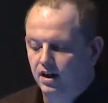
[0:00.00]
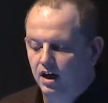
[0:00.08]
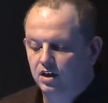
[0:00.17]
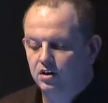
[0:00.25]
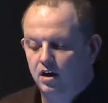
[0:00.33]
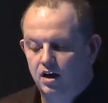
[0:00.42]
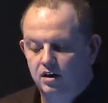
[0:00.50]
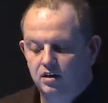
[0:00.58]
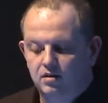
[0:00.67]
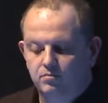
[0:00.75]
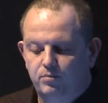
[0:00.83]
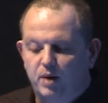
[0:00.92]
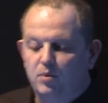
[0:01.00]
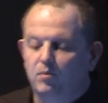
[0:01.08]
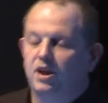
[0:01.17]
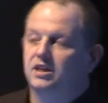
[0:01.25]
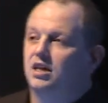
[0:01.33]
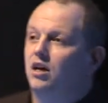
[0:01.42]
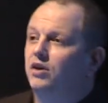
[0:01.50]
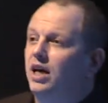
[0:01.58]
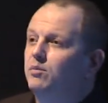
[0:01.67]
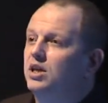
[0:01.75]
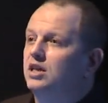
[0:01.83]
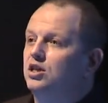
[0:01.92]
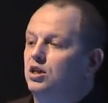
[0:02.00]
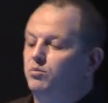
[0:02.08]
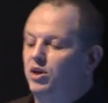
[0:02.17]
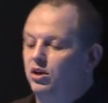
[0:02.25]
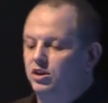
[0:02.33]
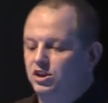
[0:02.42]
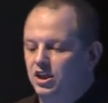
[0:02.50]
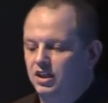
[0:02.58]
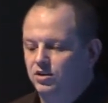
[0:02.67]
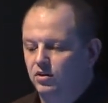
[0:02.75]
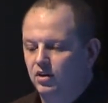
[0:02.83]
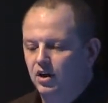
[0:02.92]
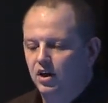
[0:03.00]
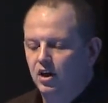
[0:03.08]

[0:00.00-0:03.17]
And, and people might say, okay, but that's going to blow your schedule.